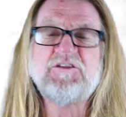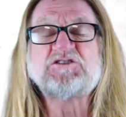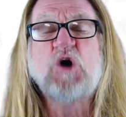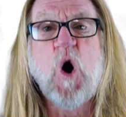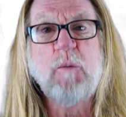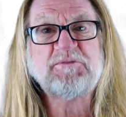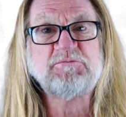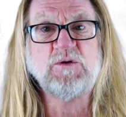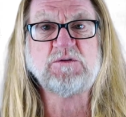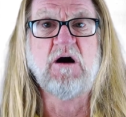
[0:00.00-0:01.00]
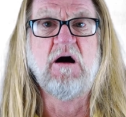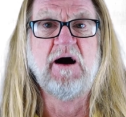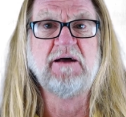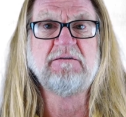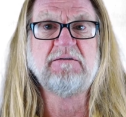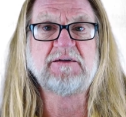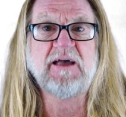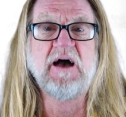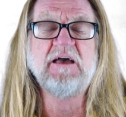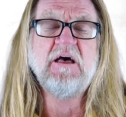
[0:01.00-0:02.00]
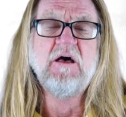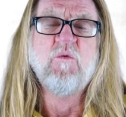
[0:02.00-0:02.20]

this optimal diet, okay?